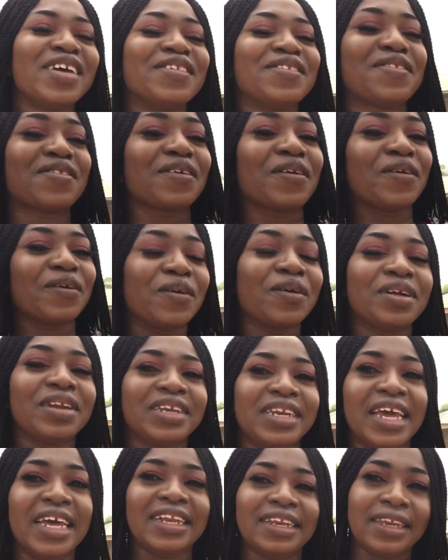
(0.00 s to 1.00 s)
so
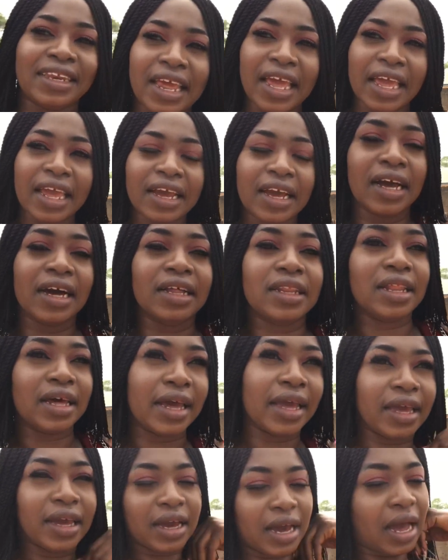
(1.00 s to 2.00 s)
they think
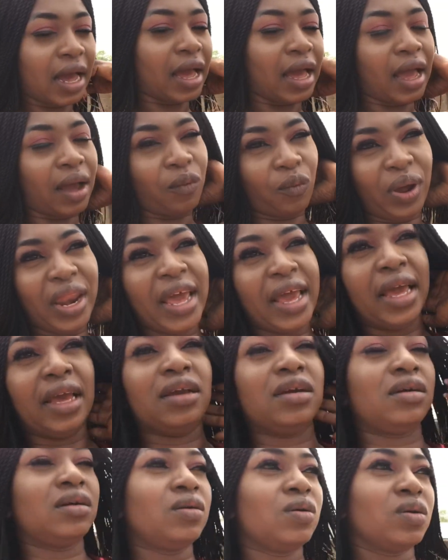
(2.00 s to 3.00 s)
like when I
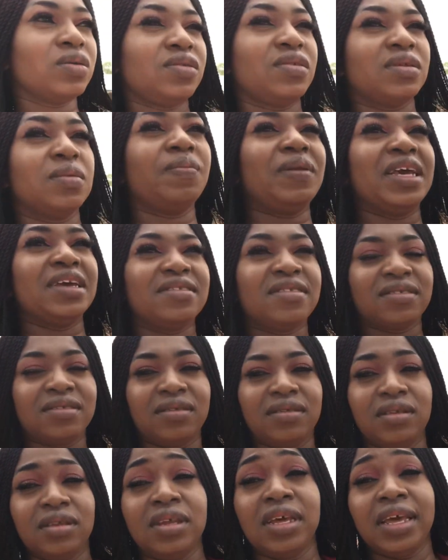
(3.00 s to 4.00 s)
got to the place,
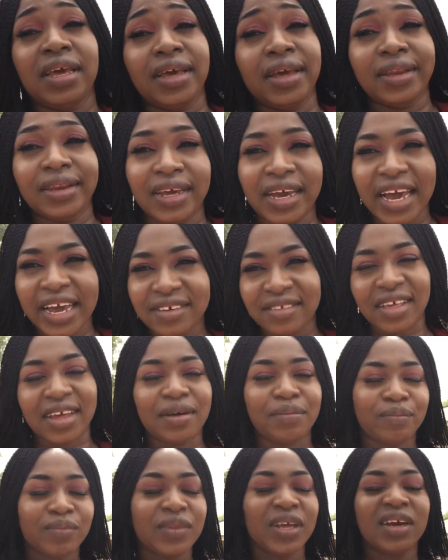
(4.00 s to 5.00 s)
the the guys are
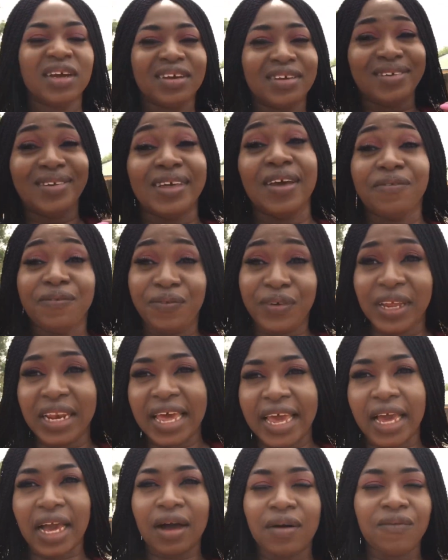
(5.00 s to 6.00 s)
they feel
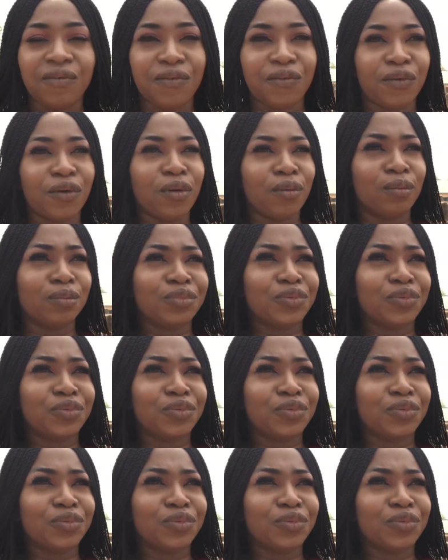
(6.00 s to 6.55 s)
like I'm from